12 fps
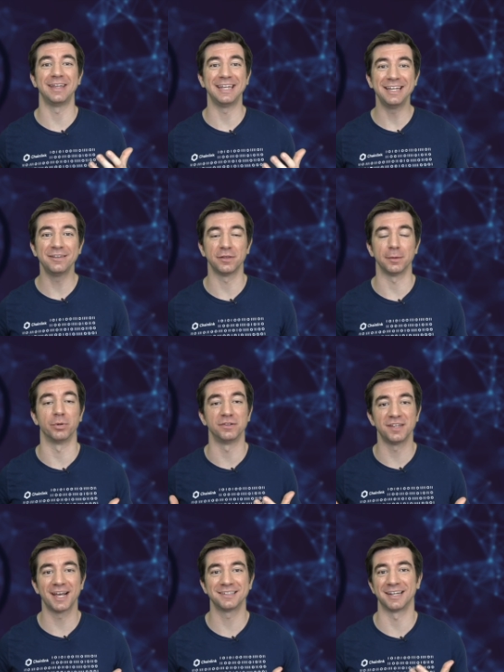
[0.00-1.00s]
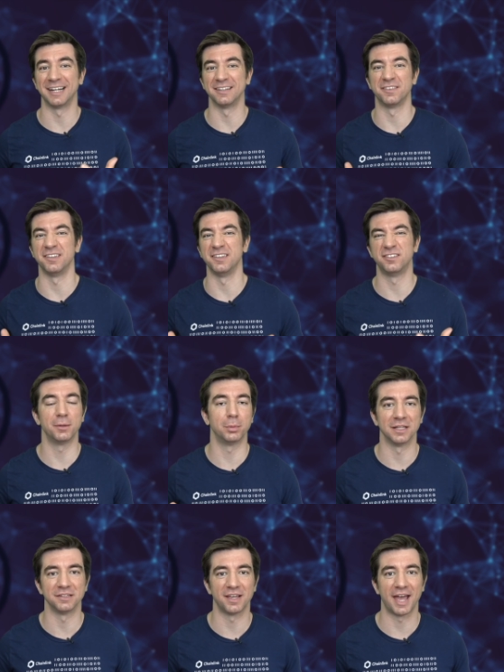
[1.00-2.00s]
easily protect against these
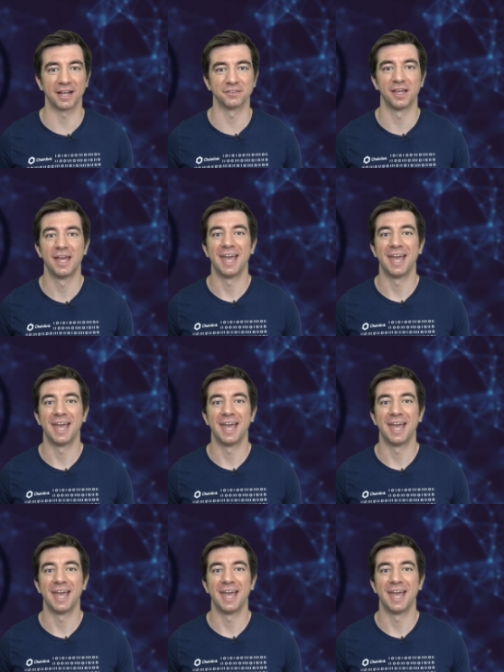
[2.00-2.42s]
Sybil attacks